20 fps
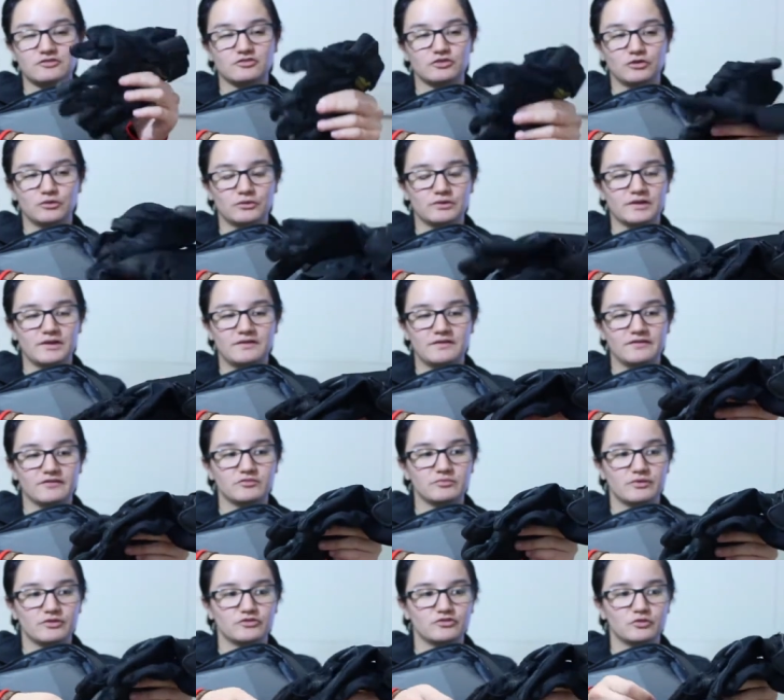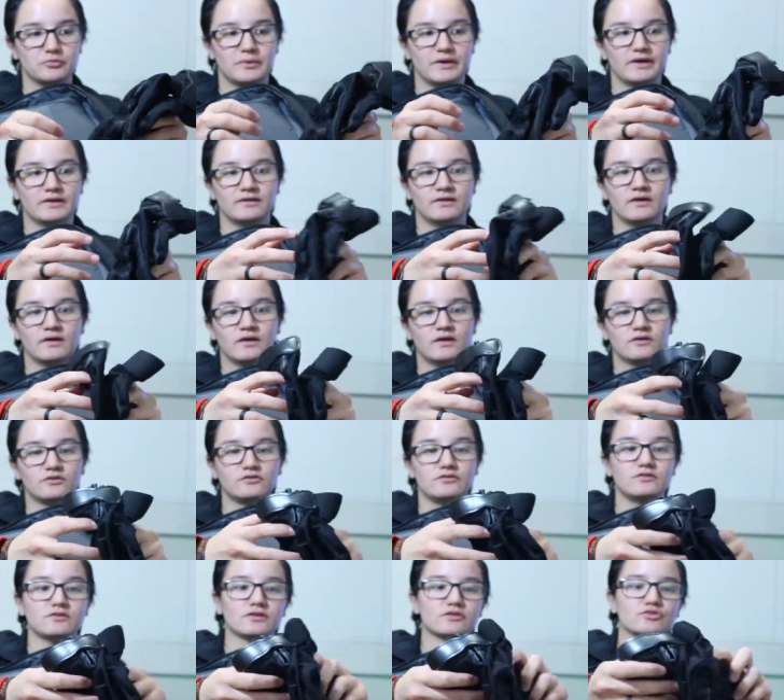soaked and they smell so bad. So
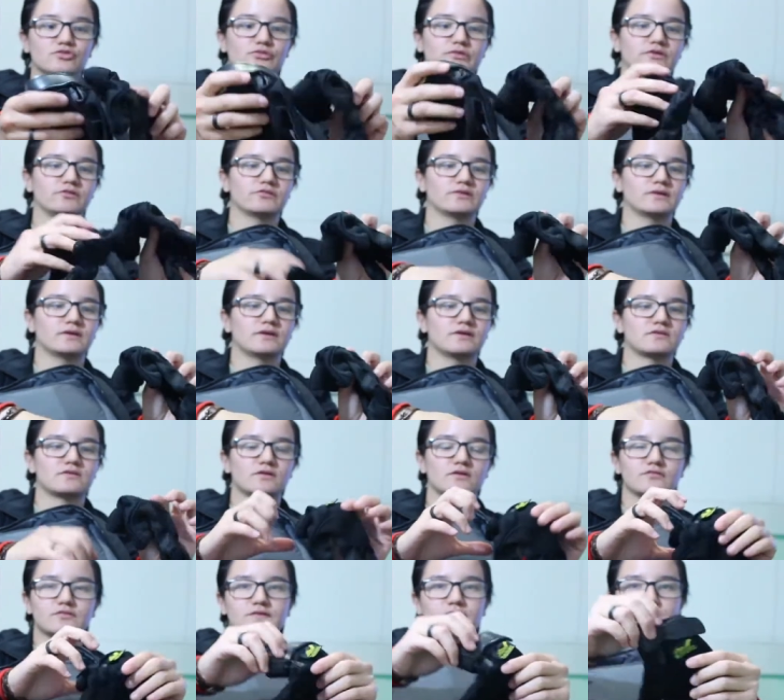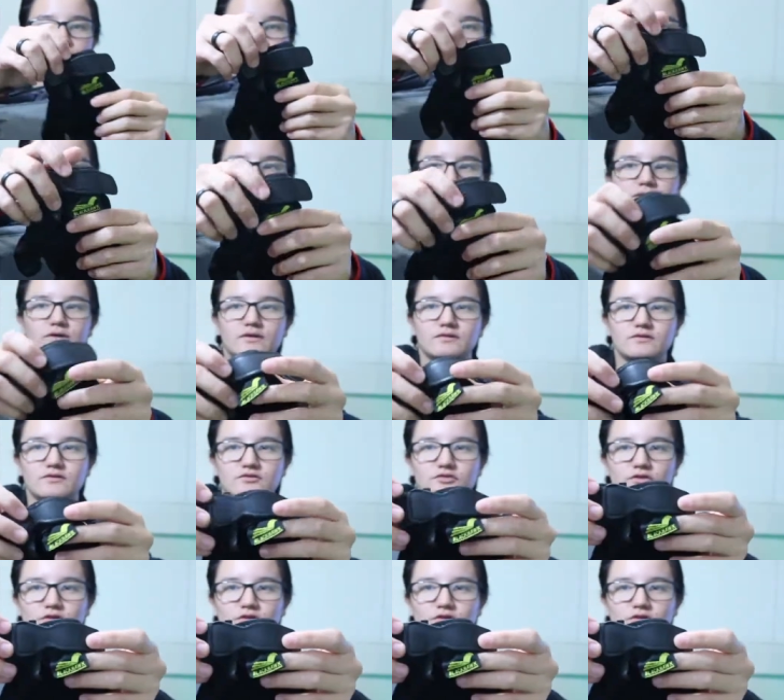these are actually really, really nice gloves that they give us at work. These